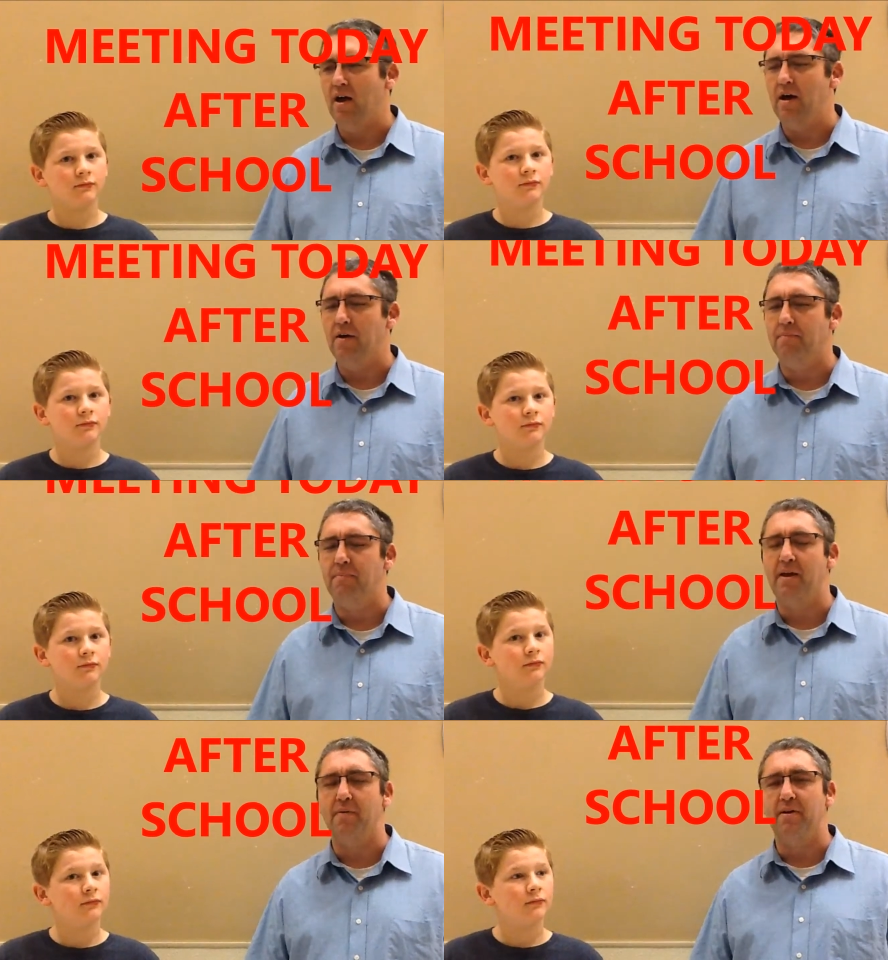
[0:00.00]
Speaker 1: Um,
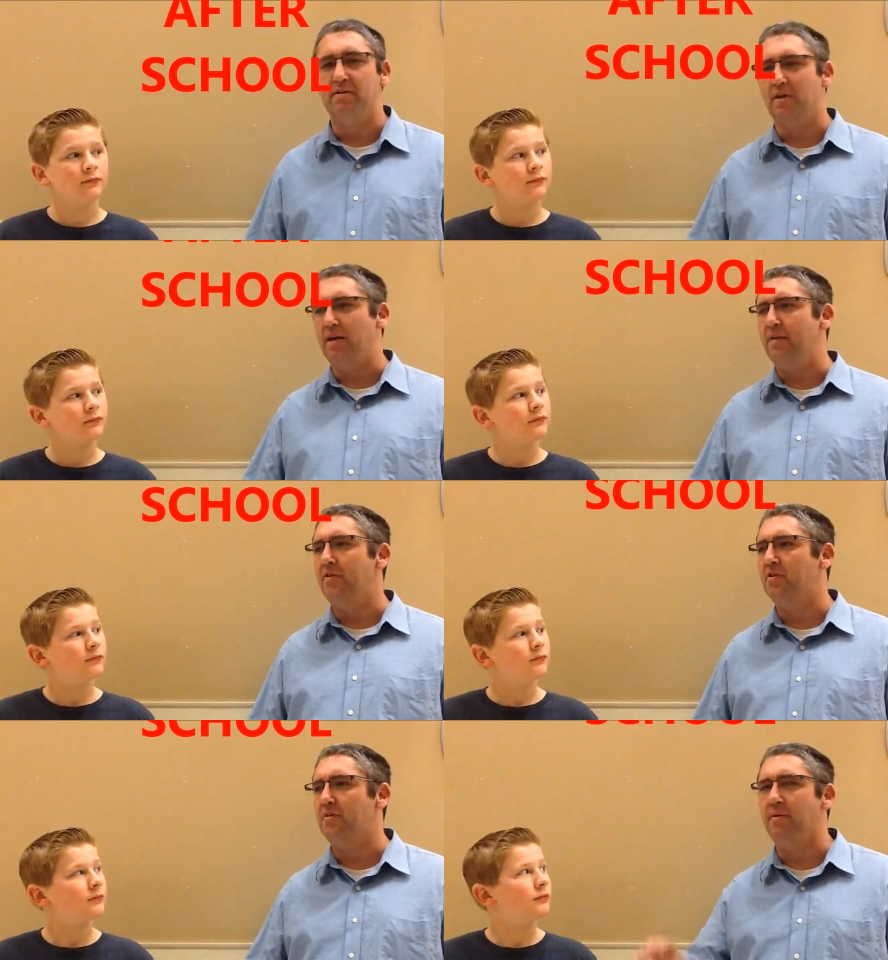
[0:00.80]
but anyways,
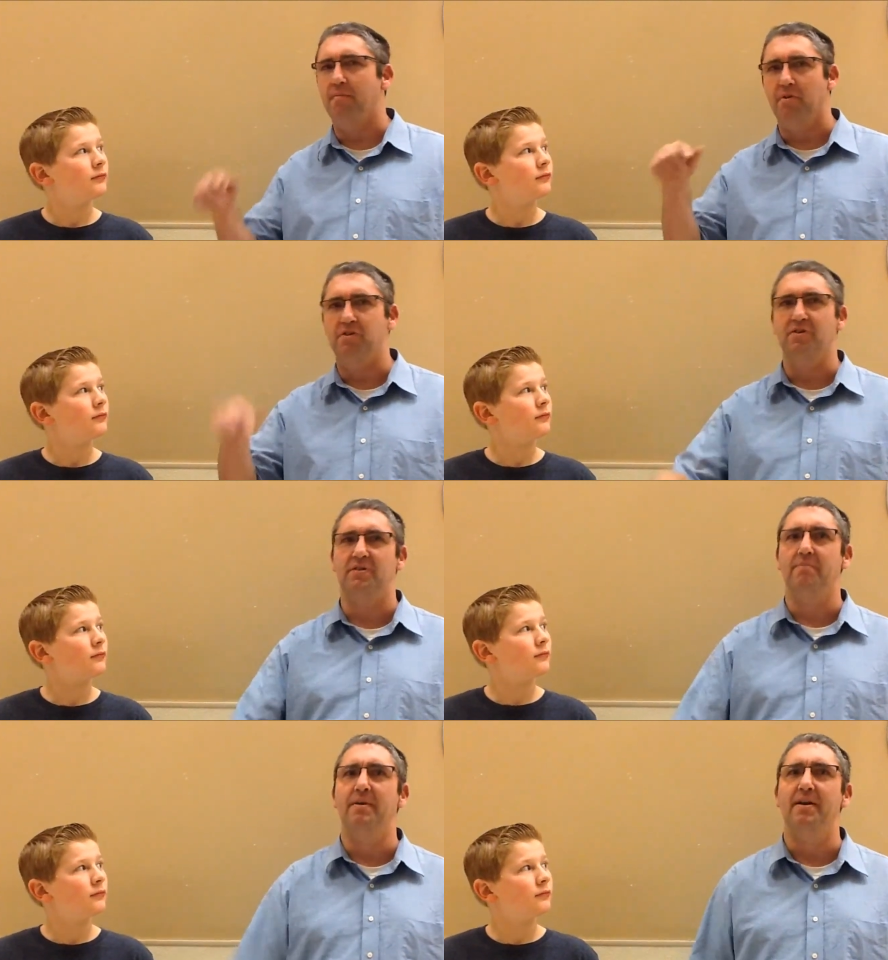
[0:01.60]
there's going to be an
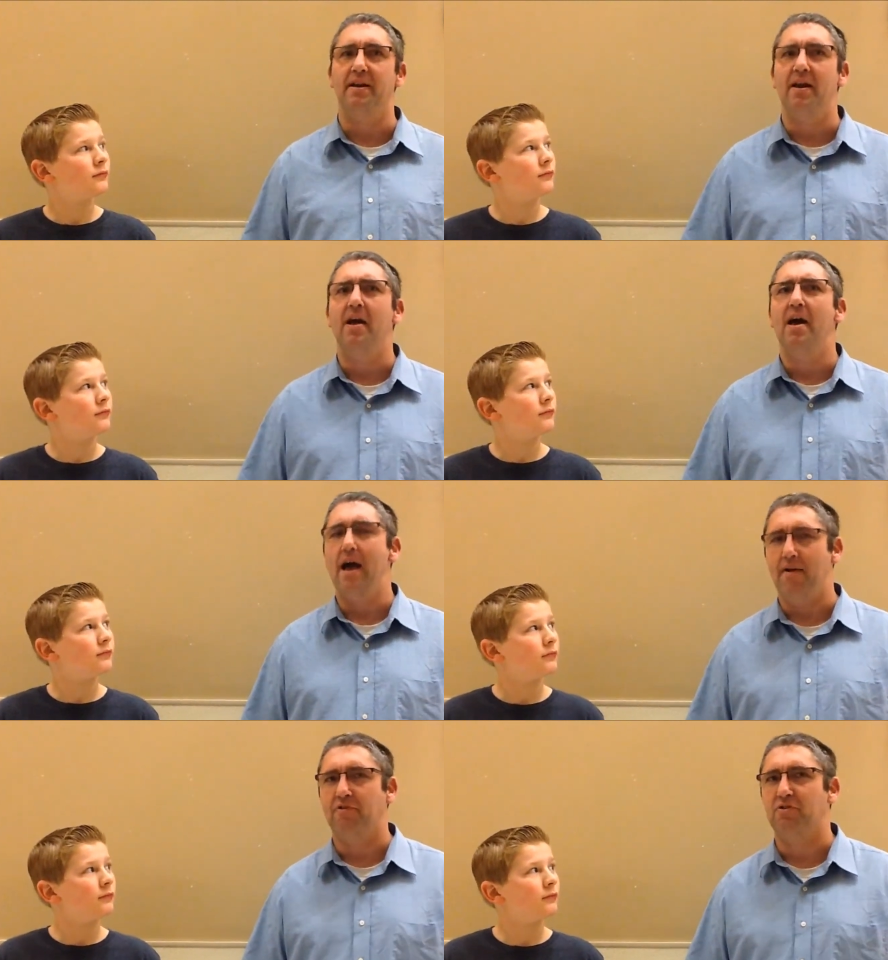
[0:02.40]
emergency meeting
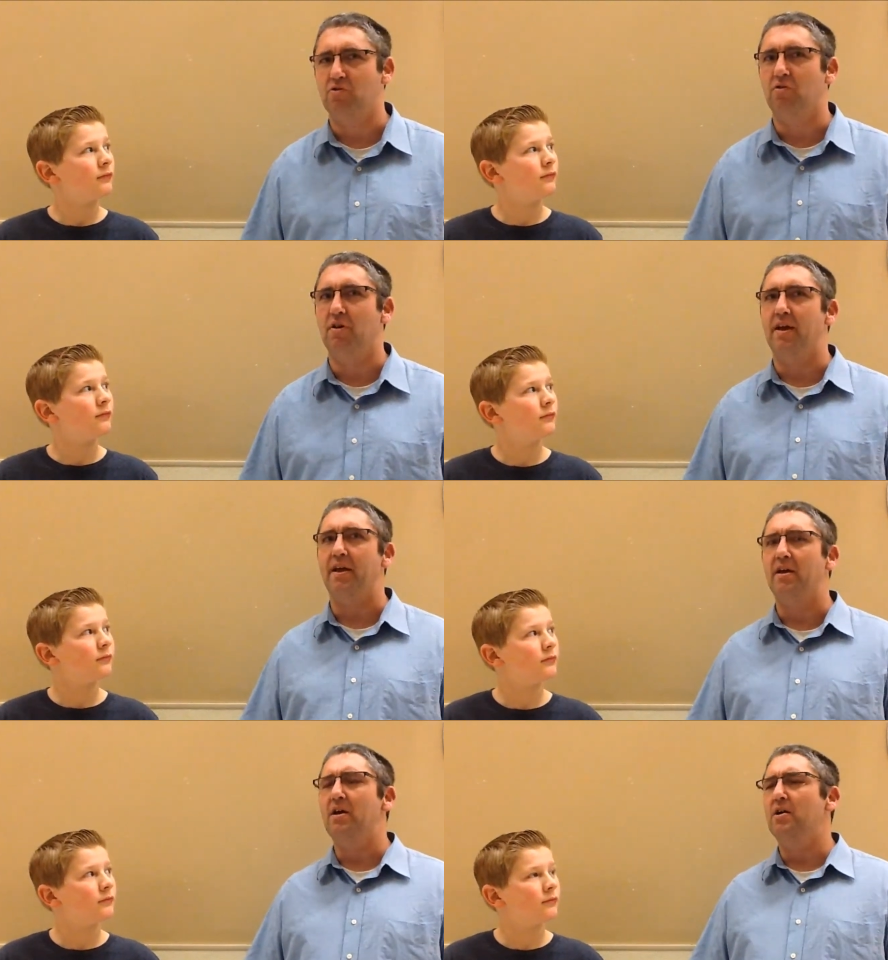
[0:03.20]
after school
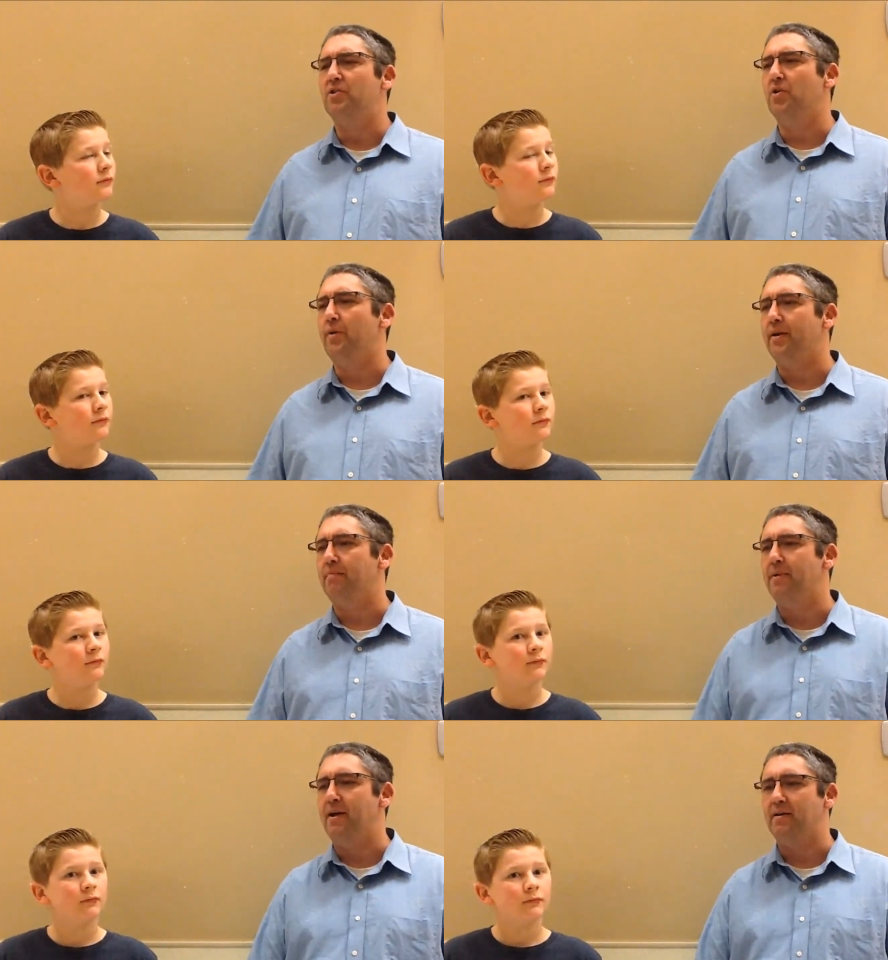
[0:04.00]
today, so we
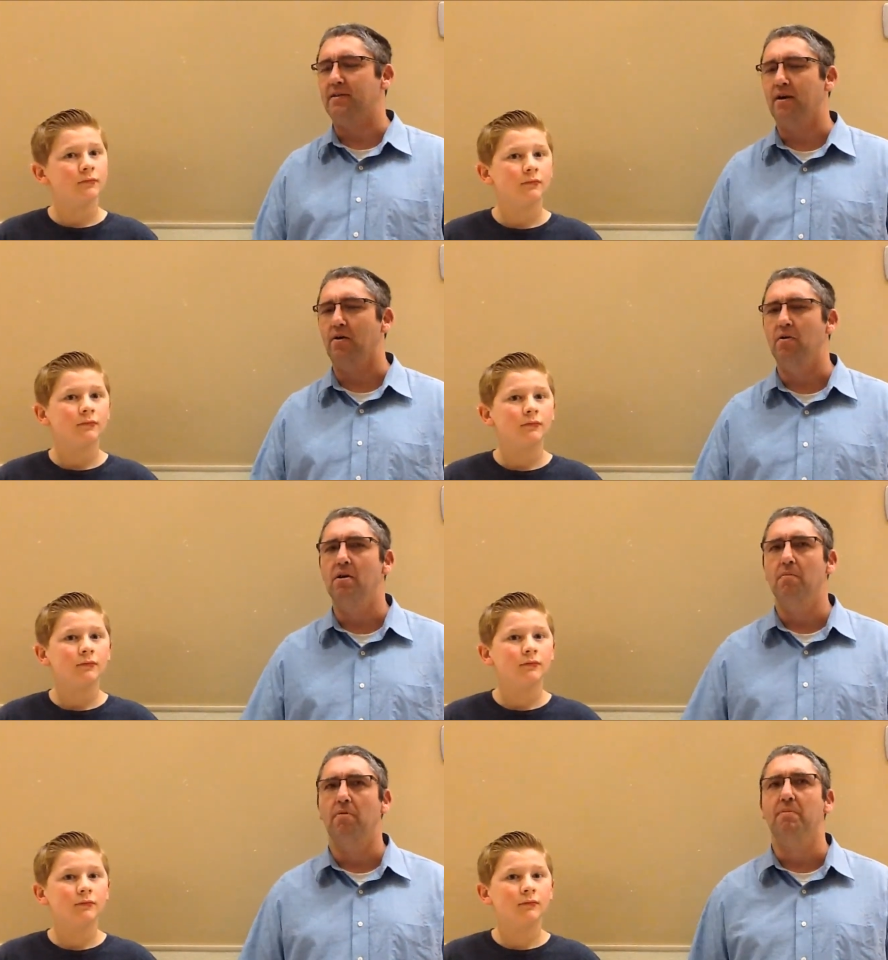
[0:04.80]
can pass
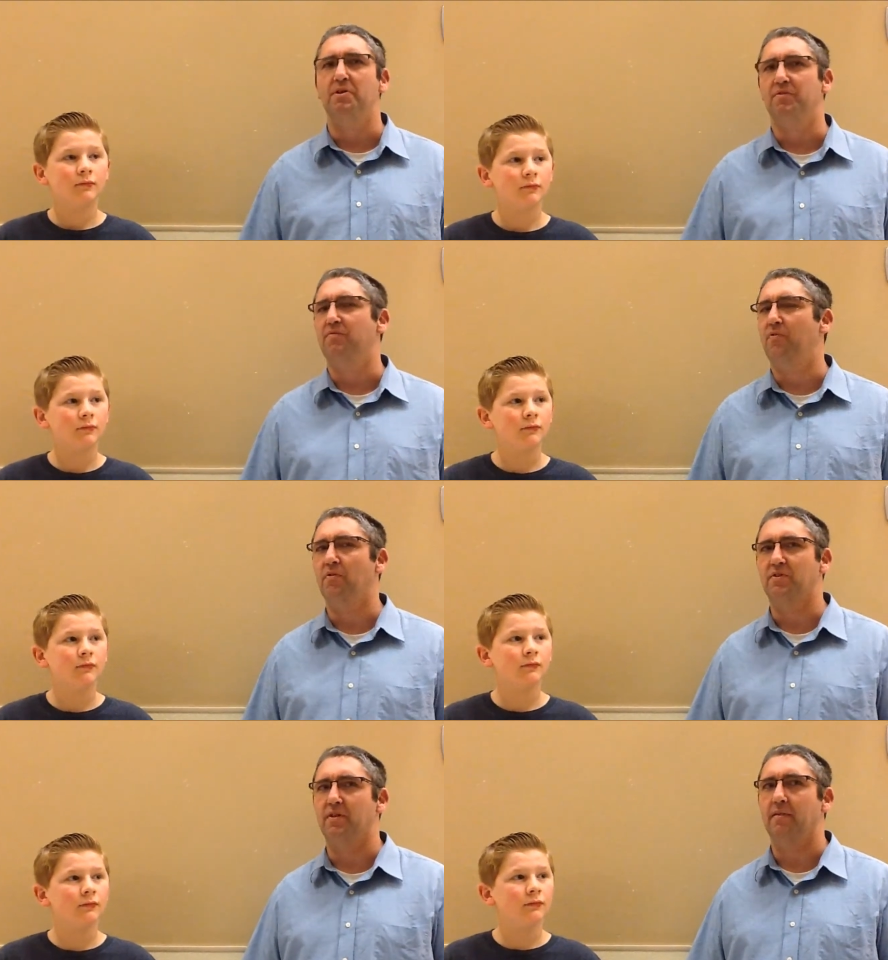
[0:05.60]
out permission
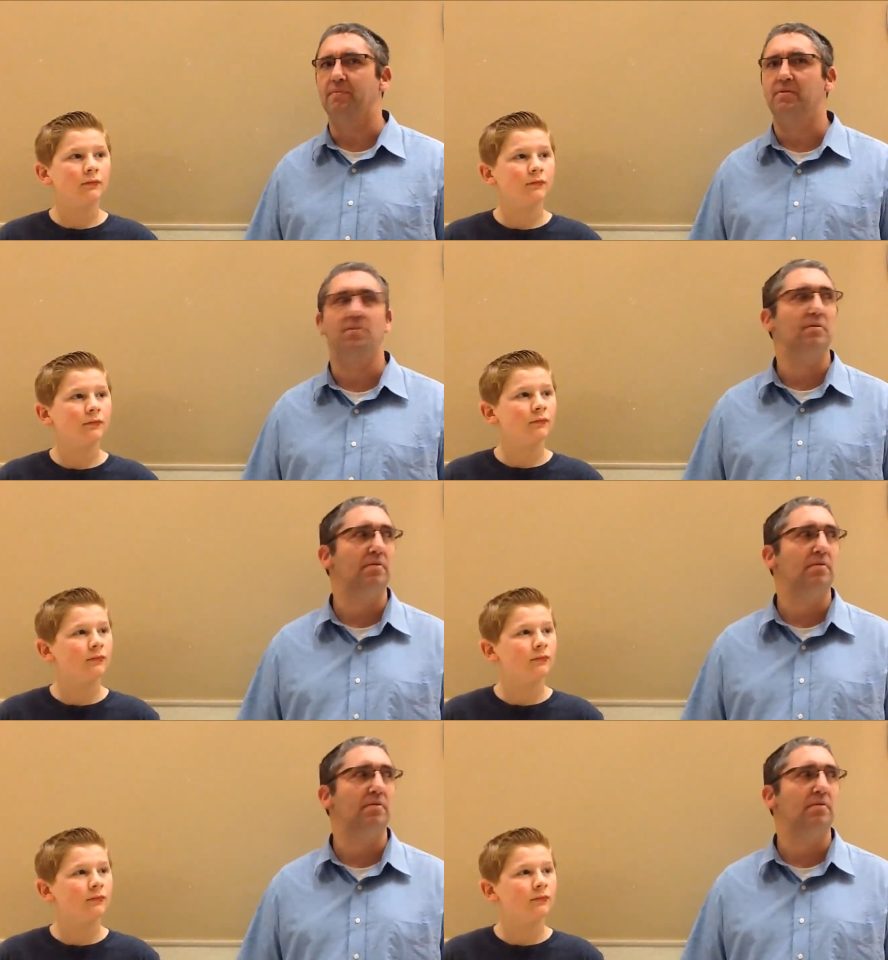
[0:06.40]
for slips.